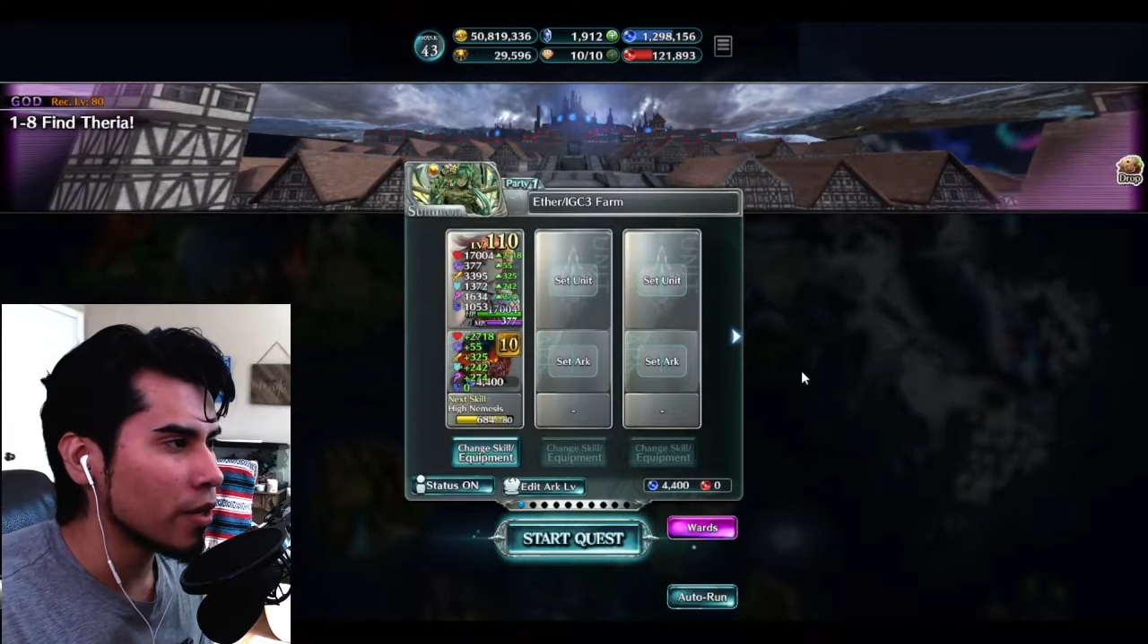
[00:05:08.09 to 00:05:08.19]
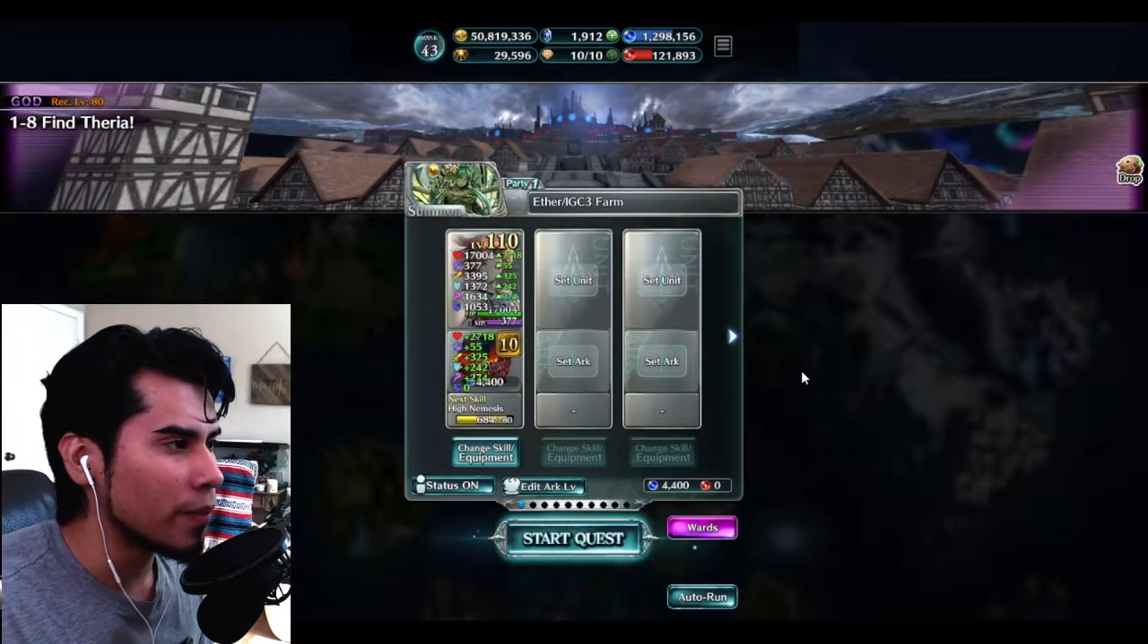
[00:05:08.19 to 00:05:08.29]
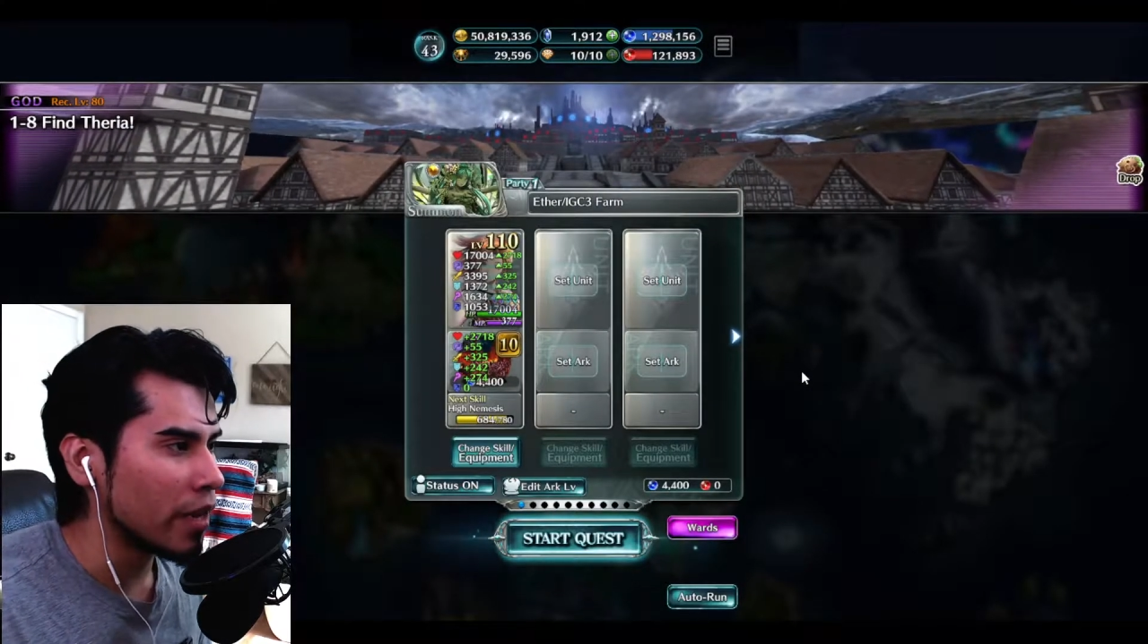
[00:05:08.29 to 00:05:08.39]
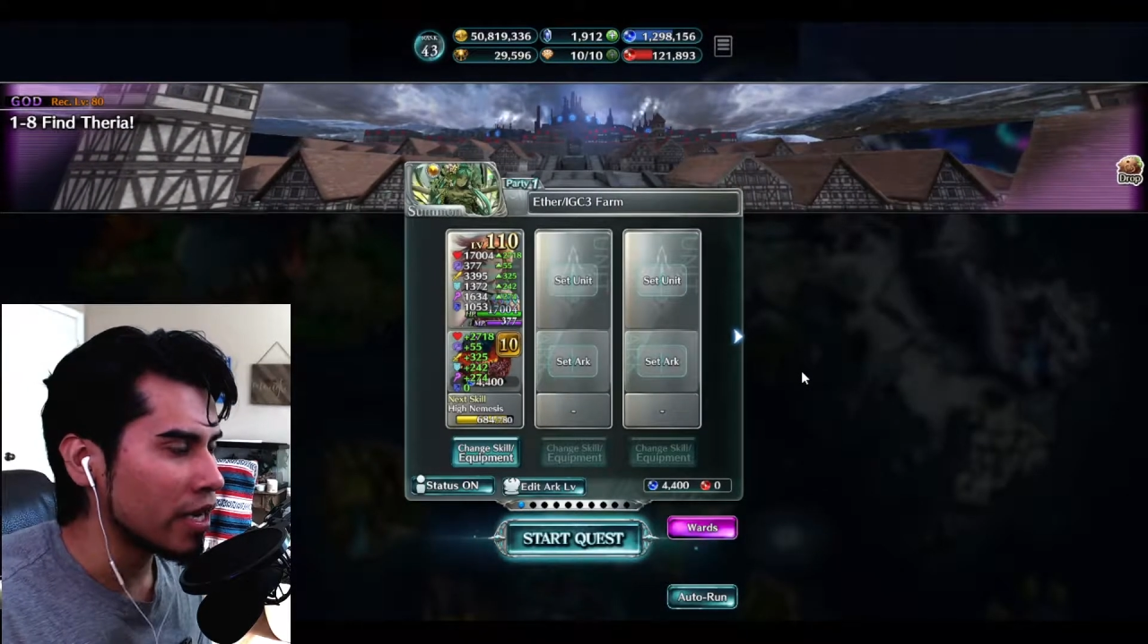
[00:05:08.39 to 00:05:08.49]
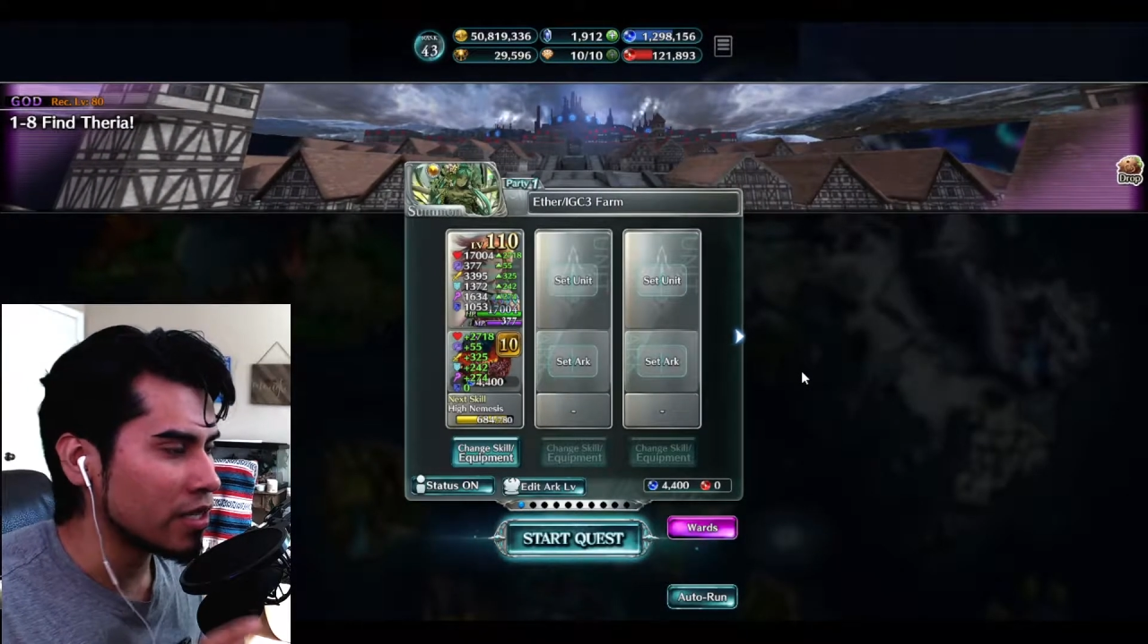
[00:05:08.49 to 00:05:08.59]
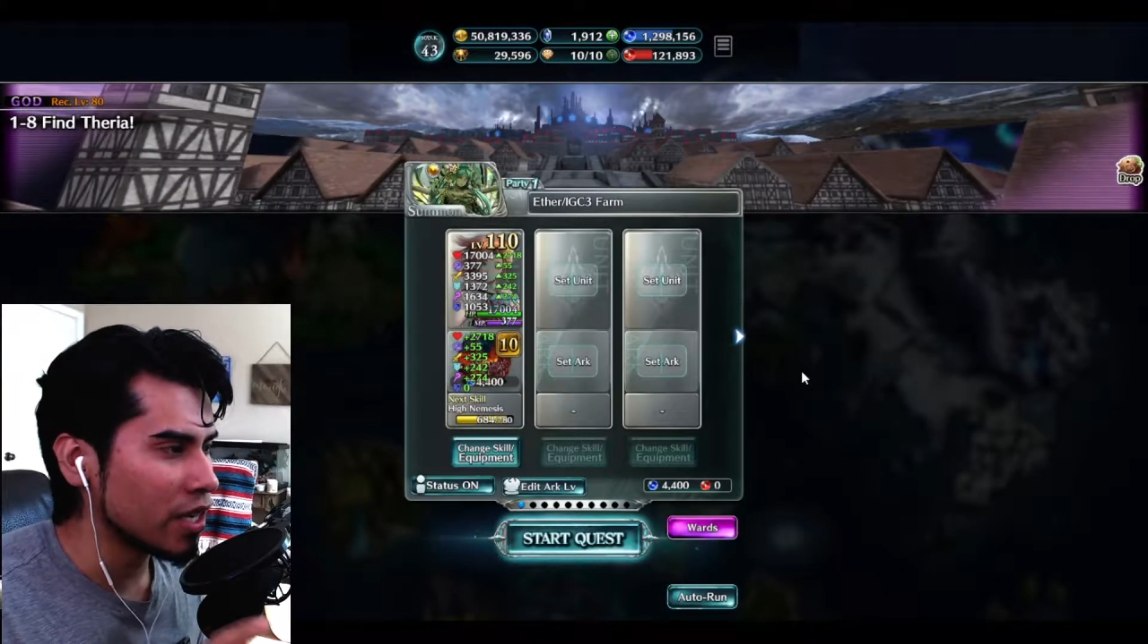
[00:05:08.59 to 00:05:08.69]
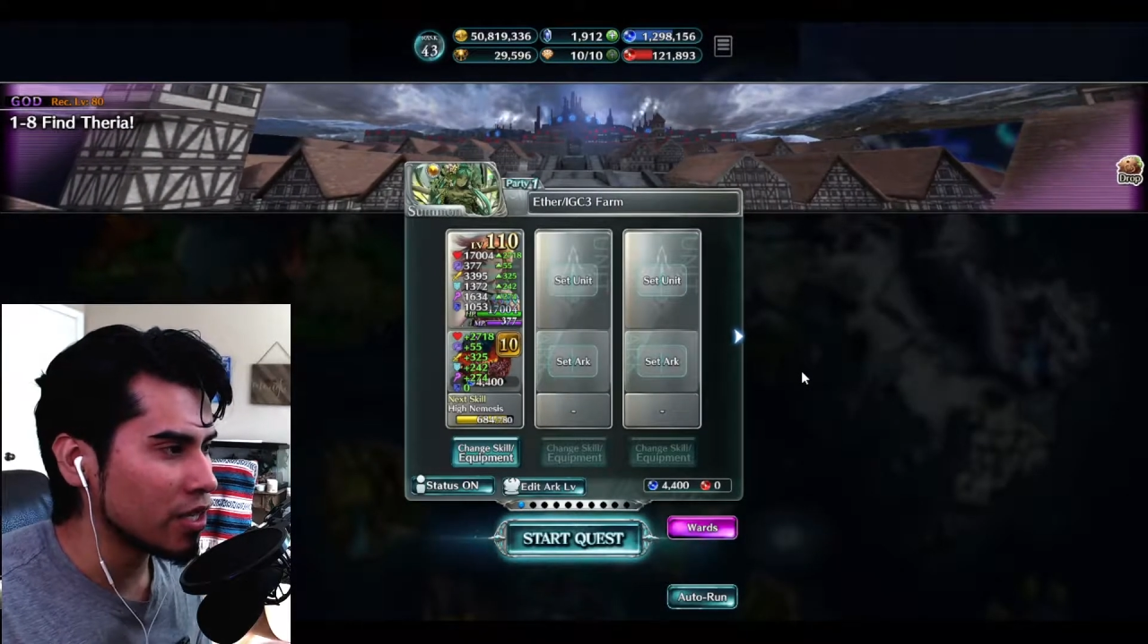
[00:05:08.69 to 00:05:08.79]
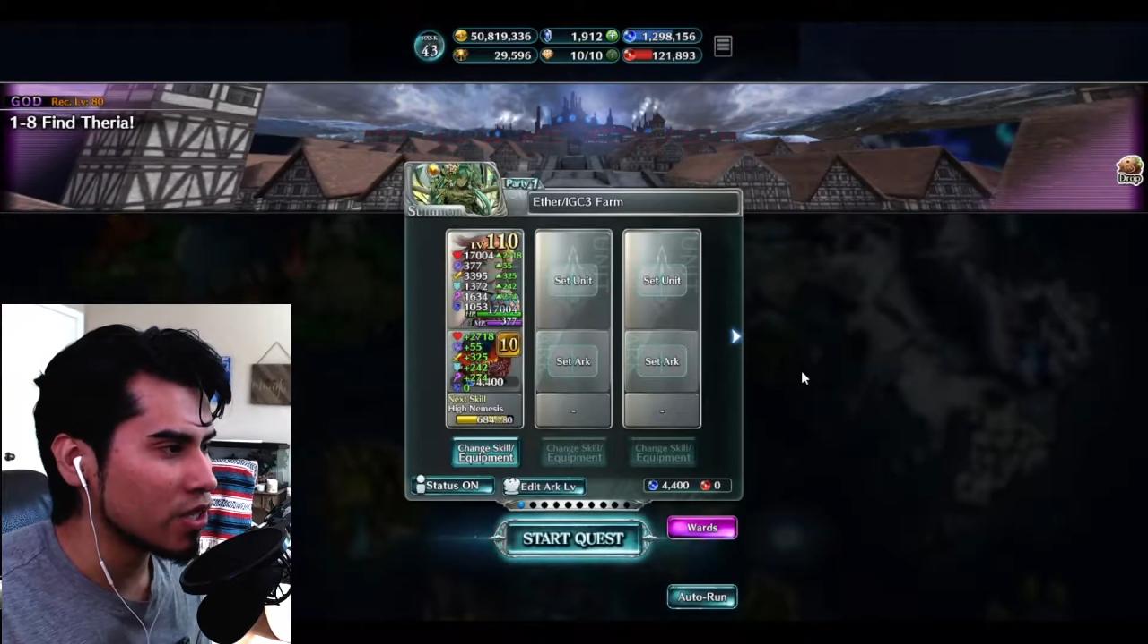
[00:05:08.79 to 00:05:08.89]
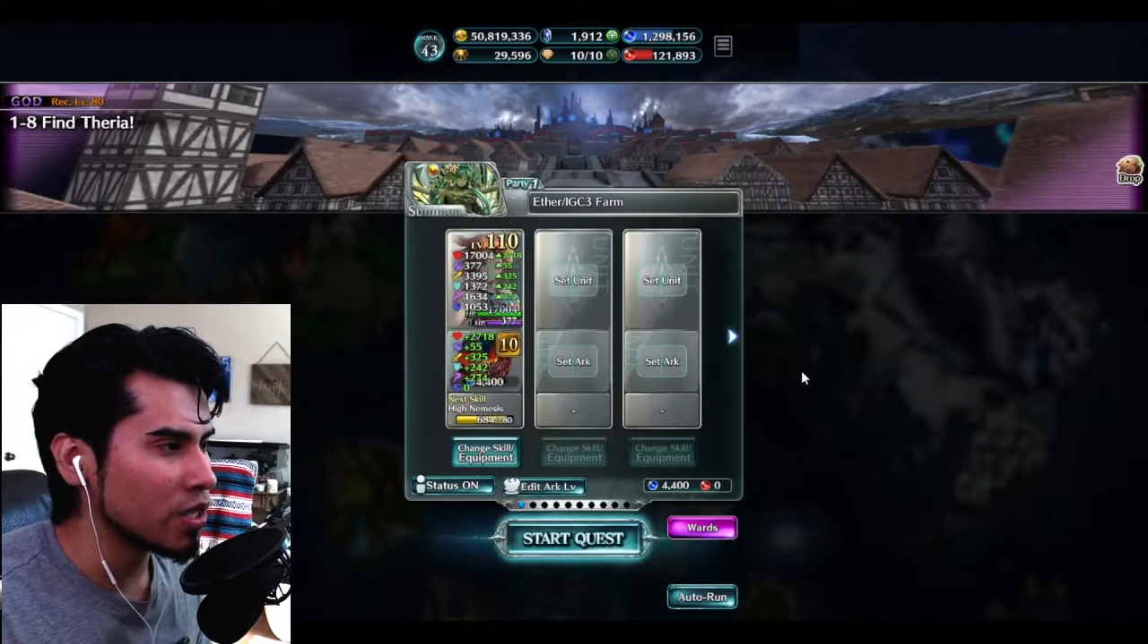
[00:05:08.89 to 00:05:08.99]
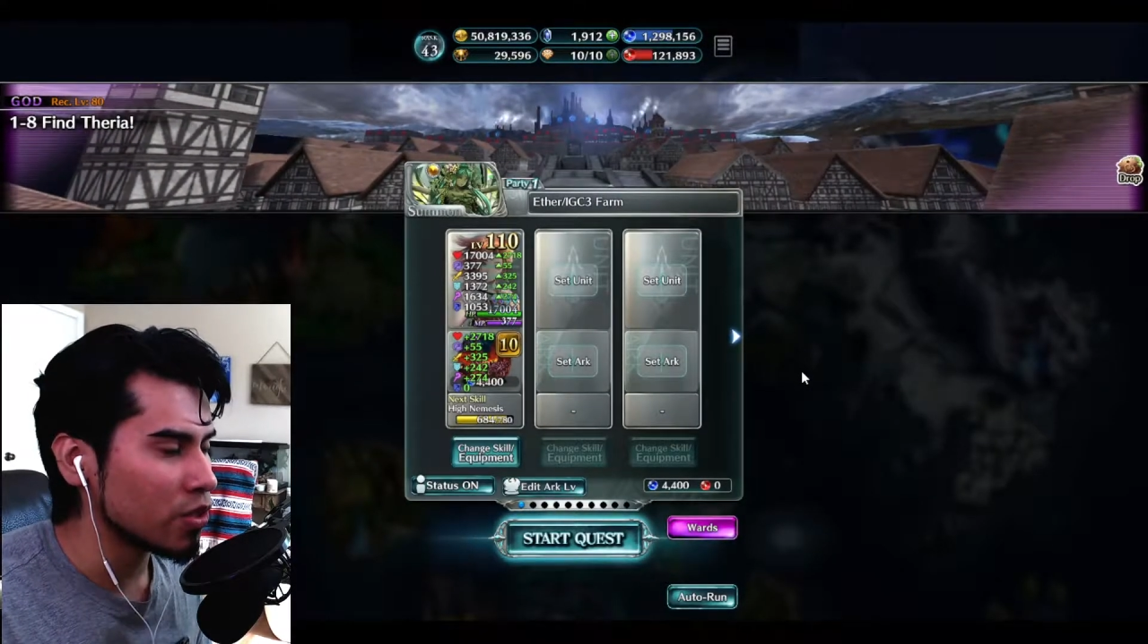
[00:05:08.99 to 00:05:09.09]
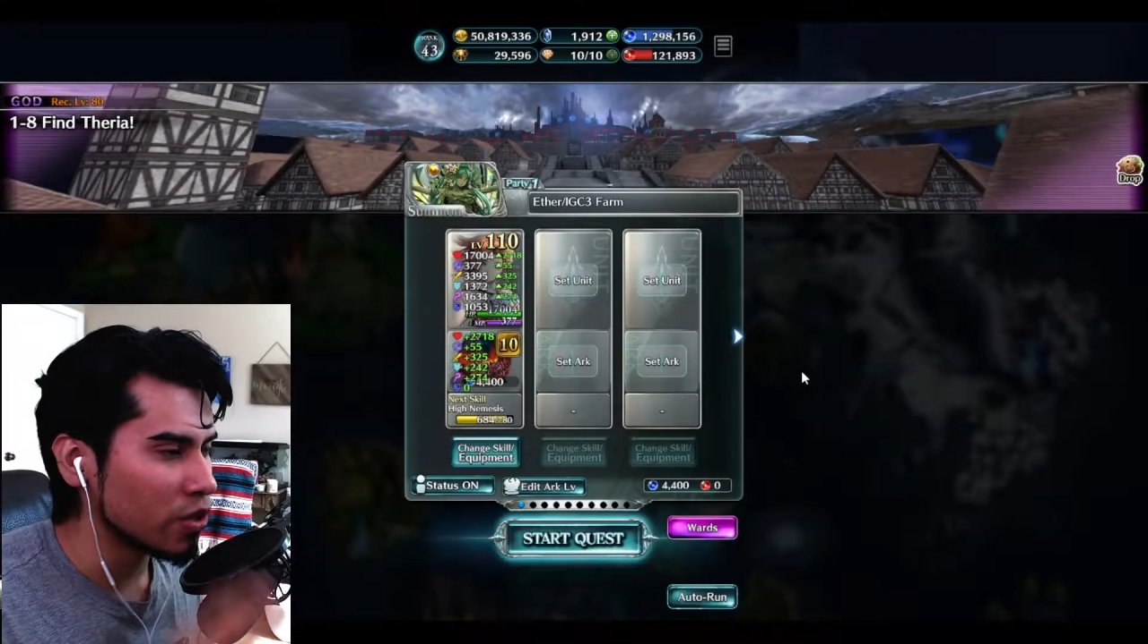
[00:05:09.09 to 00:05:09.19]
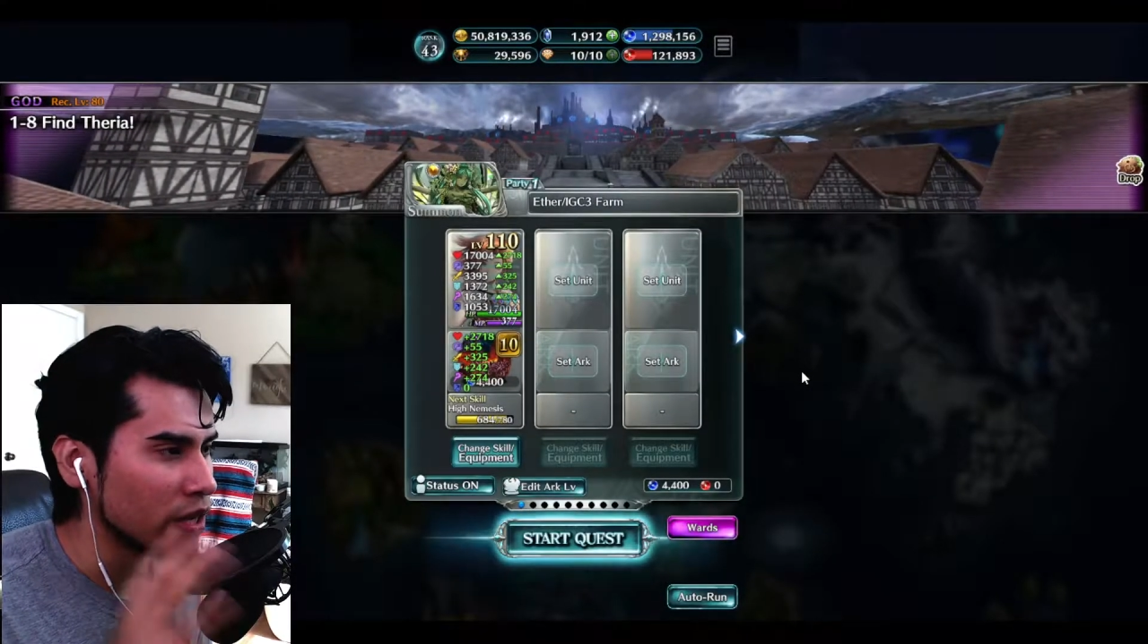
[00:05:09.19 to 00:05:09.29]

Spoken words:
pay attention to